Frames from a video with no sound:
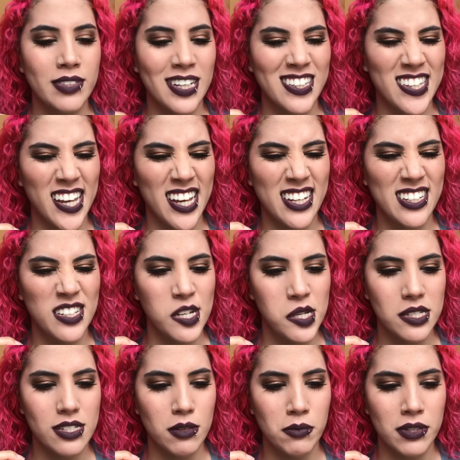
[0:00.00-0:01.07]
and then
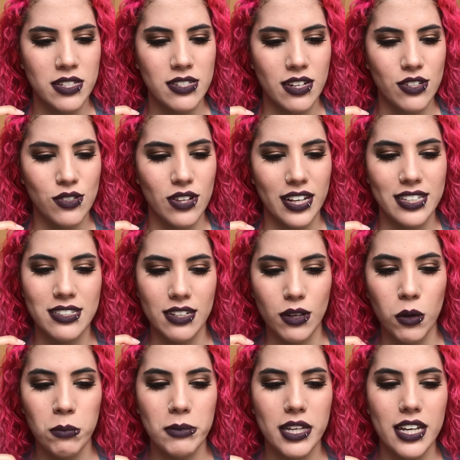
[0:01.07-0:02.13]
something starts to
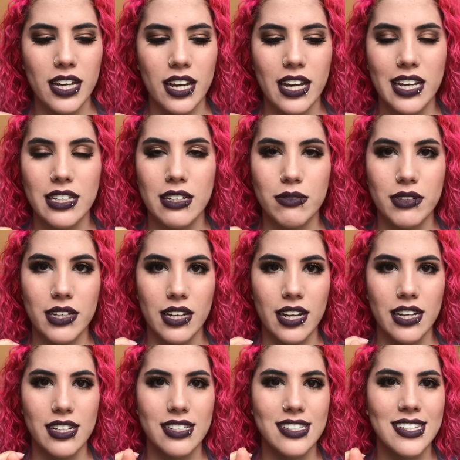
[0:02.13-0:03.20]
tickle me and I
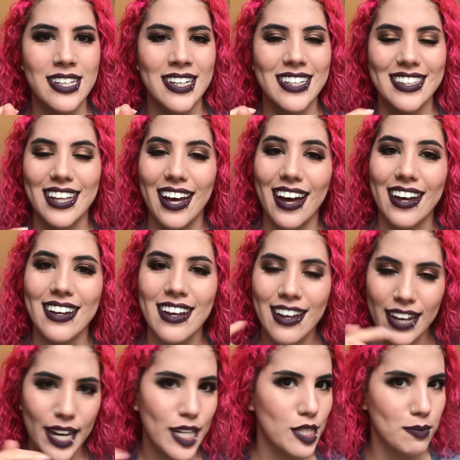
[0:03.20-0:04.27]
realize that
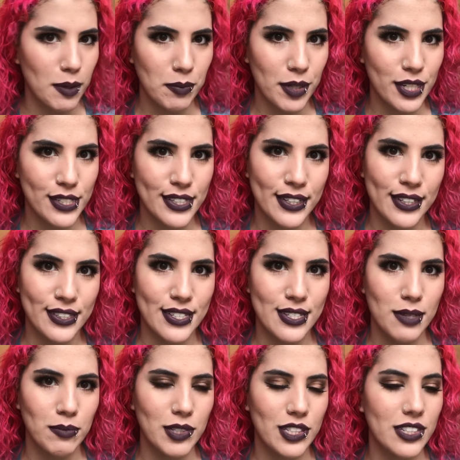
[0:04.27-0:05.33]
it's my piercing because it's
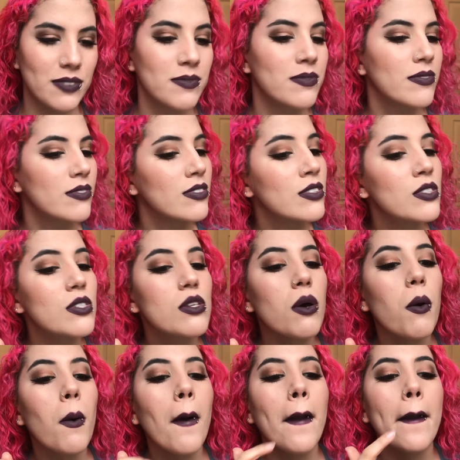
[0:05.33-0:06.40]
up there.
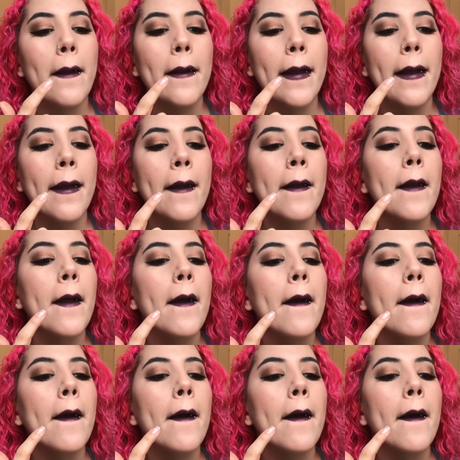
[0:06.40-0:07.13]
So you can't,